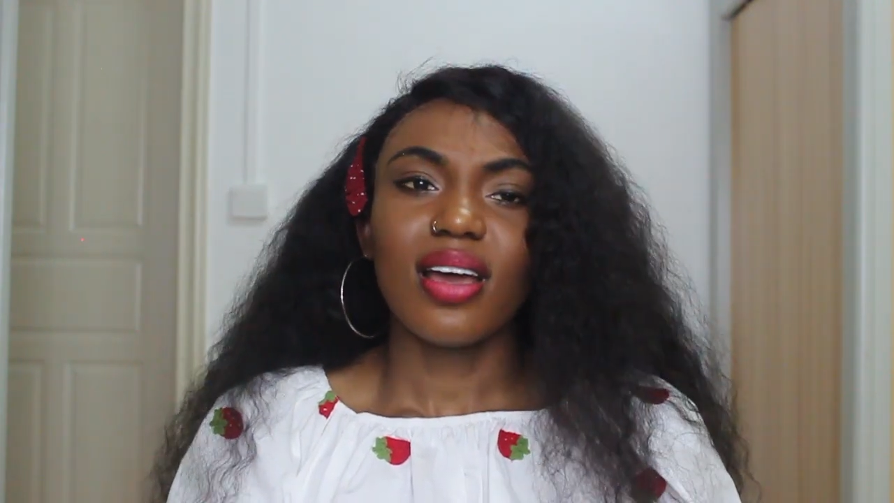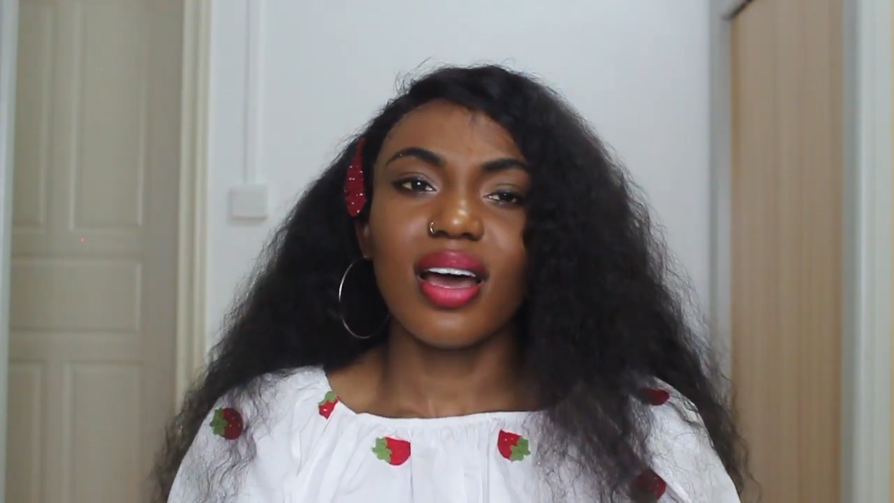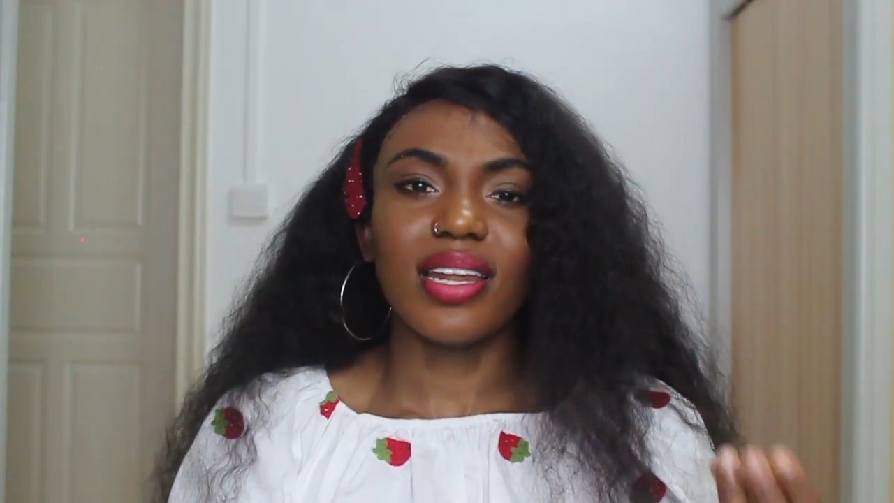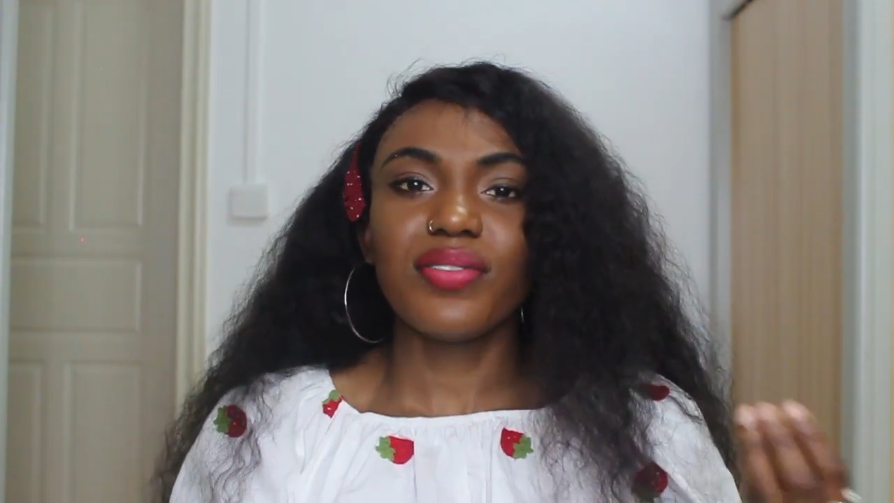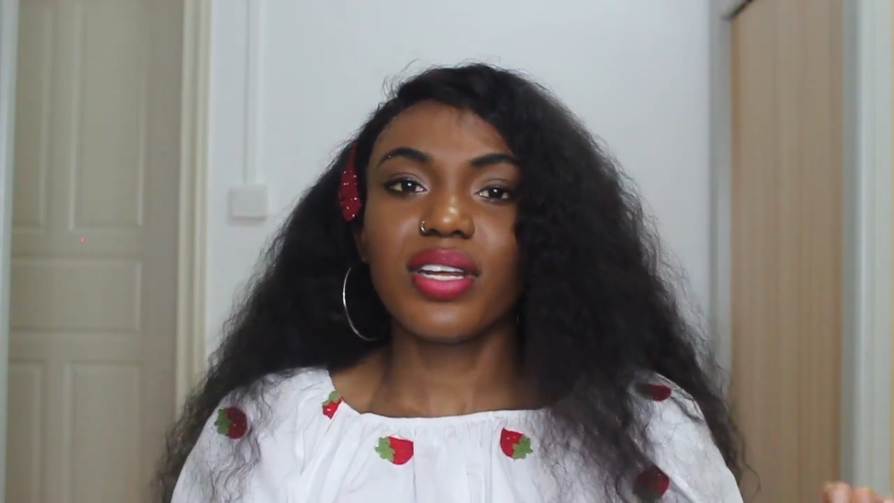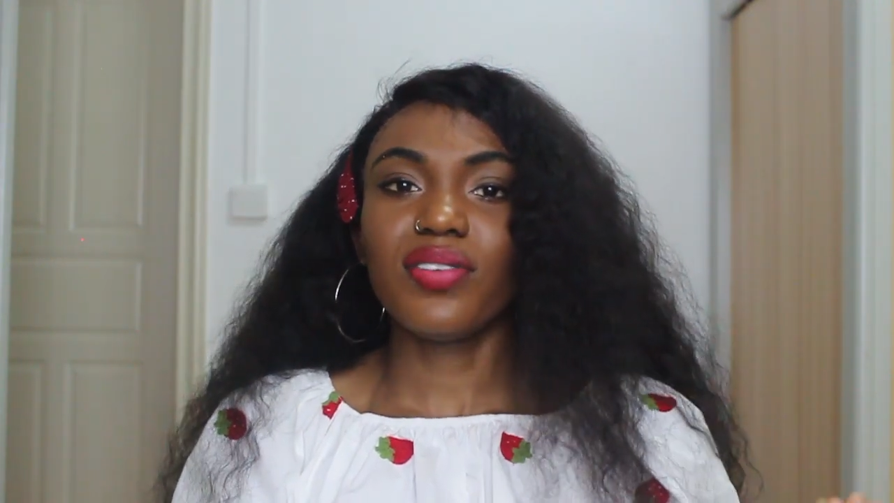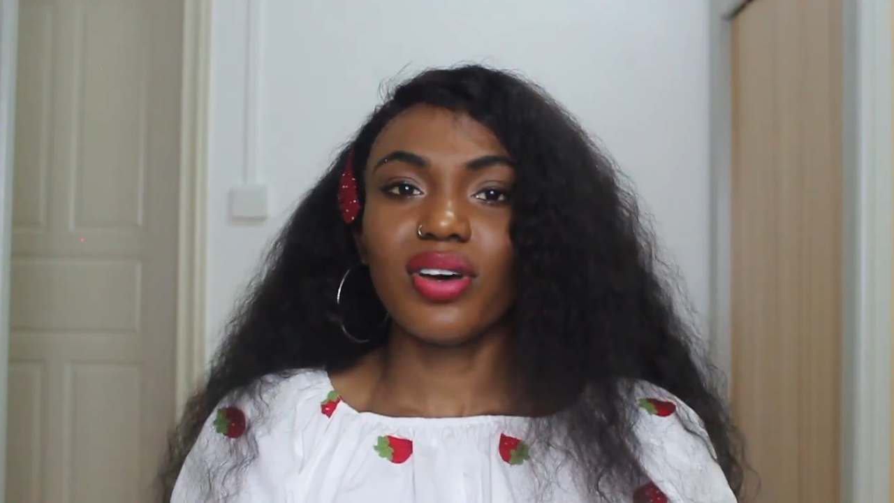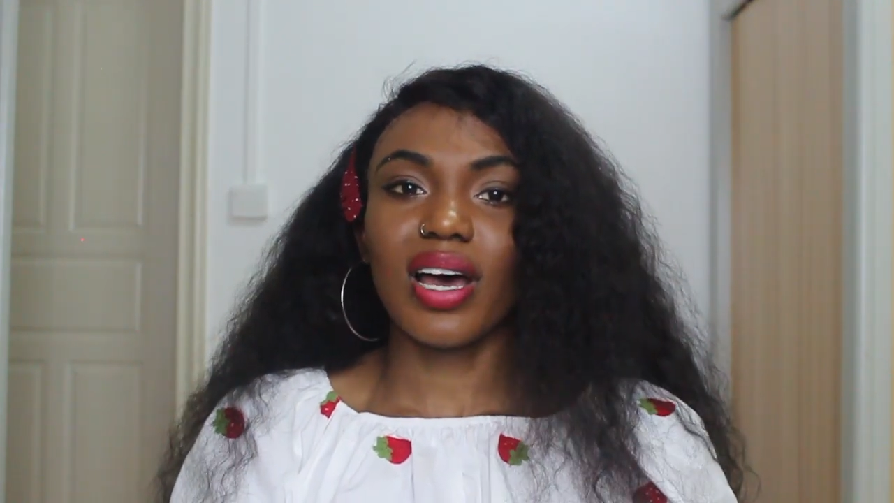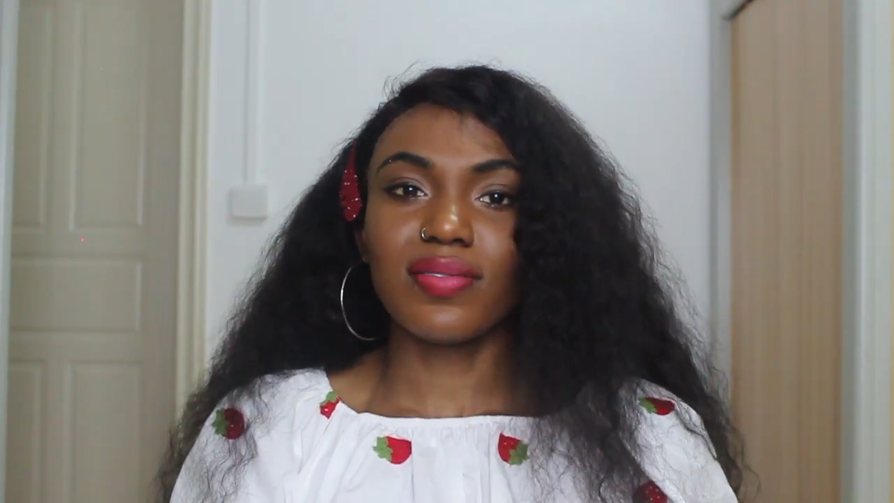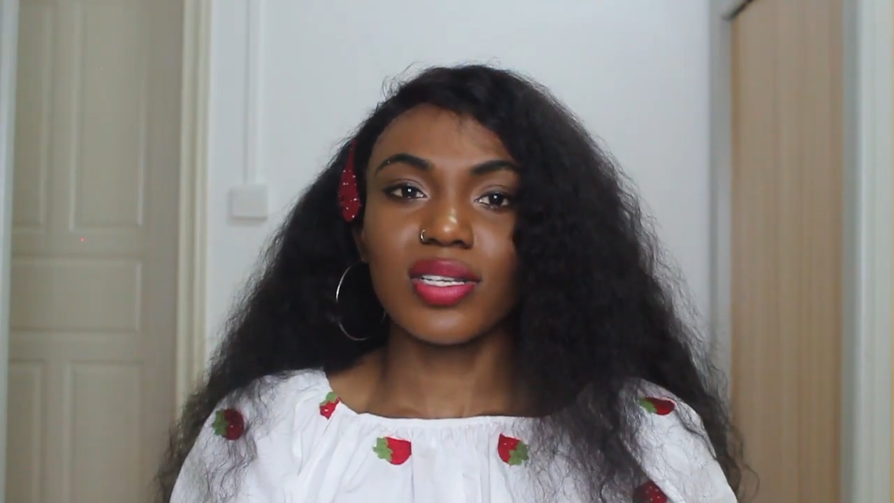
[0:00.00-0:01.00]
And even if you
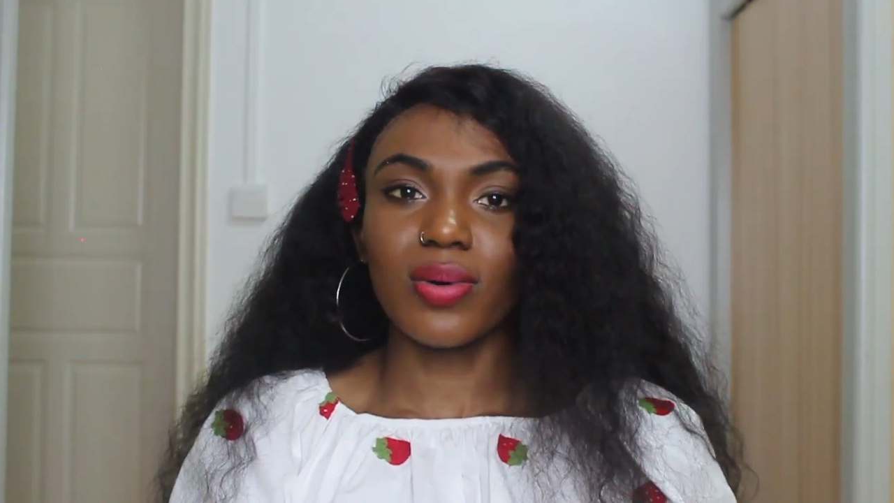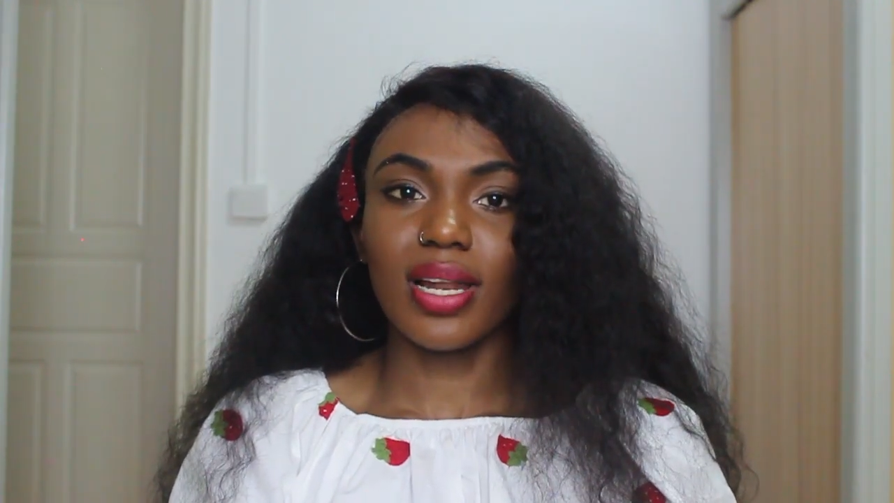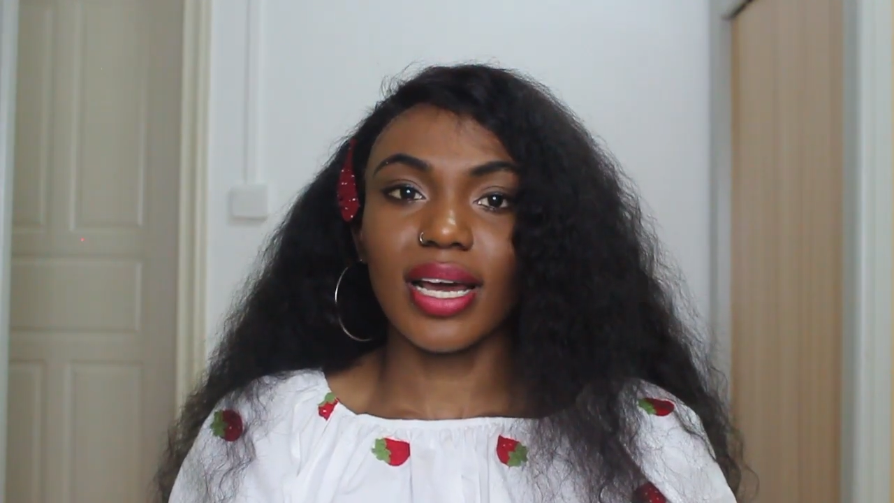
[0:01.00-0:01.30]
don't have someone,